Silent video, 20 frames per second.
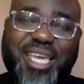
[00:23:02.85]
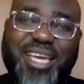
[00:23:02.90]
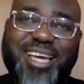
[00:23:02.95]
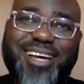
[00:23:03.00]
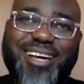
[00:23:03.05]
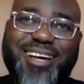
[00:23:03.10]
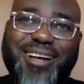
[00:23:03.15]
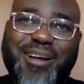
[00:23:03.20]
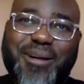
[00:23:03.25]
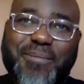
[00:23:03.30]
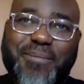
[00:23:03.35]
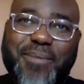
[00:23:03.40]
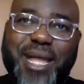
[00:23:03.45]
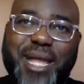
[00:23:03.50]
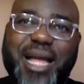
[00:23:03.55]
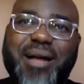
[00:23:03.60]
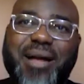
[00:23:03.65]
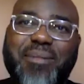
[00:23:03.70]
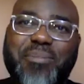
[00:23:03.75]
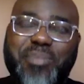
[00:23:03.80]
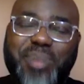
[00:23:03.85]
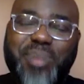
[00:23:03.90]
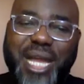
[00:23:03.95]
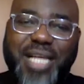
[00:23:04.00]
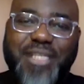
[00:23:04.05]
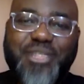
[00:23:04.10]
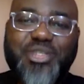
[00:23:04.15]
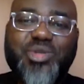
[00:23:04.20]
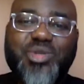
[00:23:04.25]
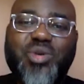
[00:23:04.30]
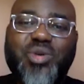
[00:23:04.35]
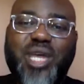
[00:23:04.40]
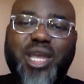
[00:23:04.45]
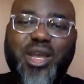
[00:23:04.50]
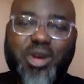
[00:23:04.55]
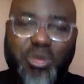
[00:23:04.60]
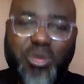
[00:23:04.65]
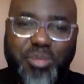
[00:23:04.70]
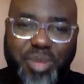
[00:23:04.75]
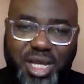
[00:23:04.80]
me, um, I applied to
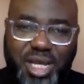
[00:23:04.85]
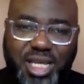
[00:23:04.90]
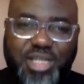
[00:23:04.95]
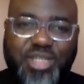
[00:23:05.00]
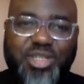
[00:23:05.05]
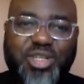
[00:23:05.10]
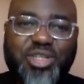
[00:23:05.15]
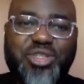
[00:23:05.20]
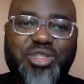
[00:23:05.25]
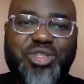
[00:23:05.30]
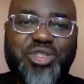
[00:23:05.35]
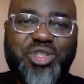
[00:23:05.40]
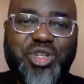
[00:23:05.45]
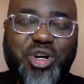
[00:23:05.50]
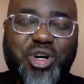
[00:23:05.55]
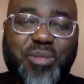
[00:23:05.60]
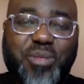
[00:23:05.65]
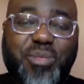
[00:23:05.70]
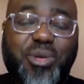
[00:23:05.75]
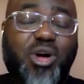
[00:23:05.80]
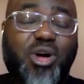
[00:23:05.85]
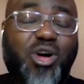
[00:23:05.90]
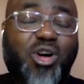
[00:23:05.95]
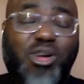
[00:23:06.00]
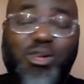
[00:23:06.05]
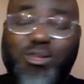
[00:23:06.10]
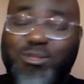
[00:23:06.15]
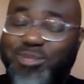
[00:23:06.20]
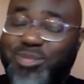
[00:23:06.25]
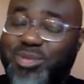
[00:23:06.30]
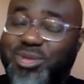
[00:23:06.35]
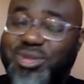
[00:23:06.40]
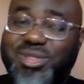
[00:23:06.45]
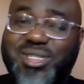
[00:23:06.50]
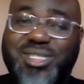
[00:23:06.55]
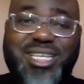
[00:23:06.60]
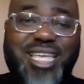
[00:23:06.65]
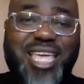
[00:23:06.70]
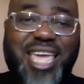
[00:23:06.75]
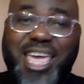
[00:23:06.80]
a communications job
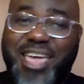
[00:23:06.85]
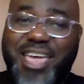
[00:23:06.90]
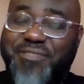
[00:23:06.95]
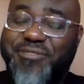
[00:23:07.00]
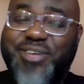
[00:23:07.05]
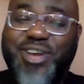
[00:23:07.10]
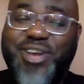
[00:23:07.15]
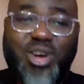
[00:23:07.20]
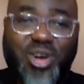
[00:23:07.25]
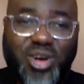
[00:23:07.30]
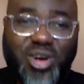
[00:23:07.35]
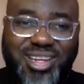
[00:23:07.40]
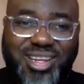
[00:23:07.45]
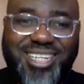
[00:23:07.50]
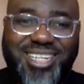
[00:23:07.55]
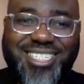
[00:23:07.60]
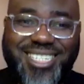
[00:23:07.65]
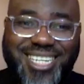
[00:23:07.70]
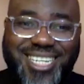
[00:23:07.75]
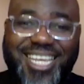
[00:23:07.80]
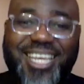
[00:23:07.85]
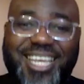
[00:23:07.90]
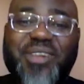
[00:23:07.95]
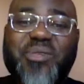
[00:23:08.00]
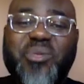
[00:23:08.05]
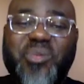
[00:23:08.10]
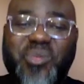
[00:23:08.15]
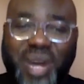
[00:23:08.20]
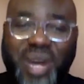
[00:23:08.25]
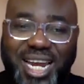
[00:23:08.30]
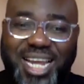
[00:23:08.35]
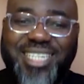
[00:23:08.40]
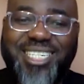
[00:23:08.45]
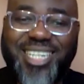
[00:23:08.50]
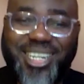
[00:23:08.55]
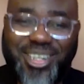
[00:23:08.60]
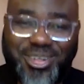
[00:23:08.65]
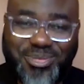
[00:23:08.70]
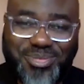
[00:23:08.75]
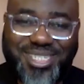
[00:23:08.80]
almost every other day while
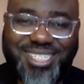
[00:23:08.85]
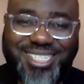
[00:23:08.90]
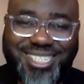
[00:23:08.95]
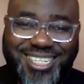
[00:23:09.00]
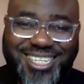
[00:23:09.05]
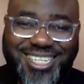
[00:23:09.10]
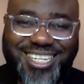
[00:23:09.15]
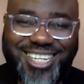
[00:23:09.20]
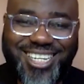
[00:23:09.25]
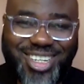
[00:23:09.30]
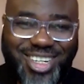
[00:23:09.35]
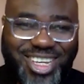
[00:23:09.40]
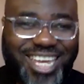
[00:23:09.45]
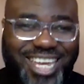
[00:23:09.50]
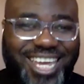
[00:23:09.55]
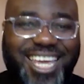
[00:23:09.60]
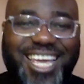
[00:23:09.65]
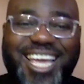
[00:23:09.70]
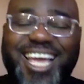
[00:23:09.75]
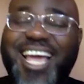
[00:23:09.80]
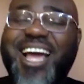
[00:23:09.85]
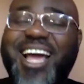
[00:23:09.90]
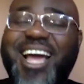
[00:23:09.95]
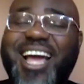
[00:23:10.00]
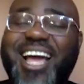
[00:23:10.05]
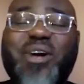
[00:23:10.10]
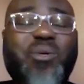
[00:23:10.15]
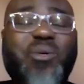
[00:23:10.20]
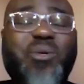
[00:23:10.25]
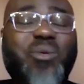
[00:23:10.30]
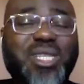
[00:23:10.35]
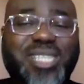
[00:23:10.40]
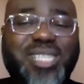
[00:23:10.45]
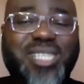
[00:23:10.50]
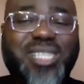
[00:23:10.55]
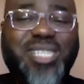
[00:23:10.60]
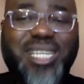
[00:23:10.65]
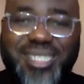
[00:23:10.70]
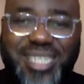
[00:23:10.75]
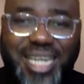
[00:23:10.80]
at RBC. Okay, once